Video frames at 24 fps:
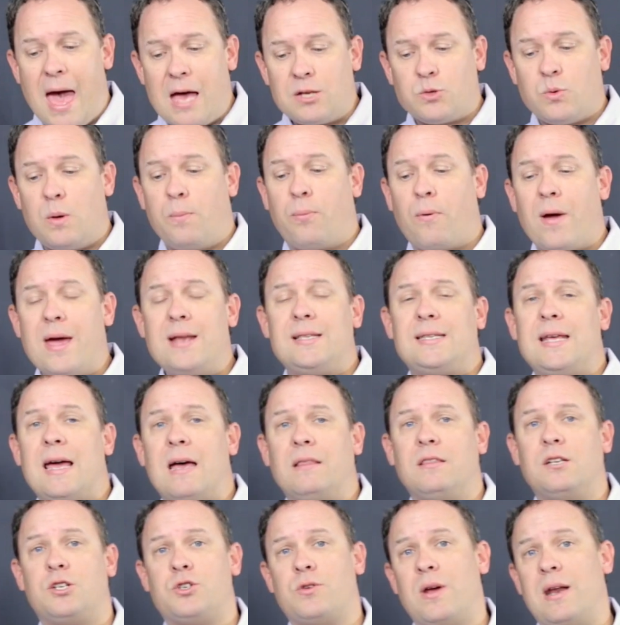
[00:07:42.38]
As we break
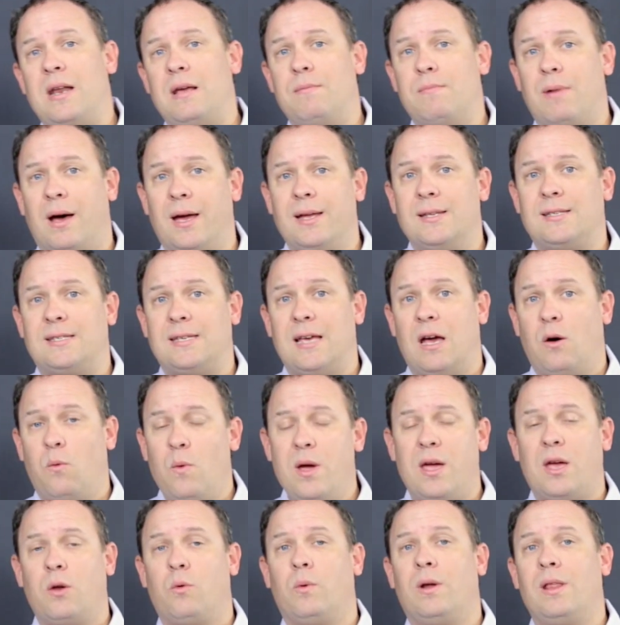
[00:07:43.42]
down the trading mindset,
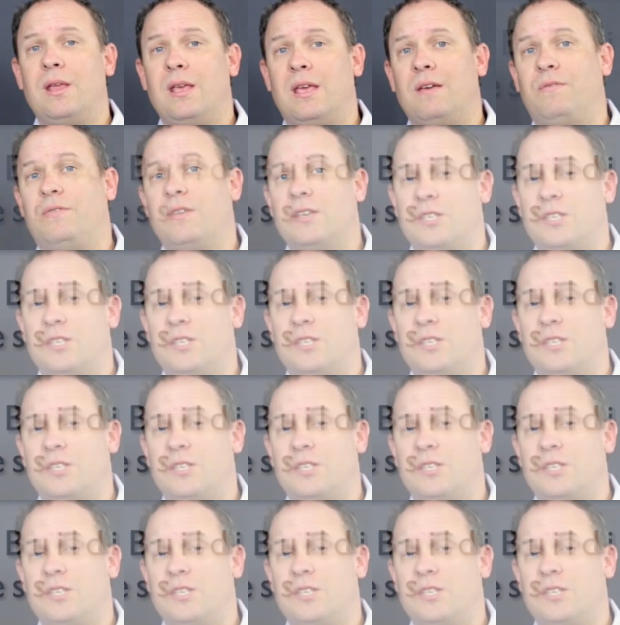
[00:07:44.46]
we can really give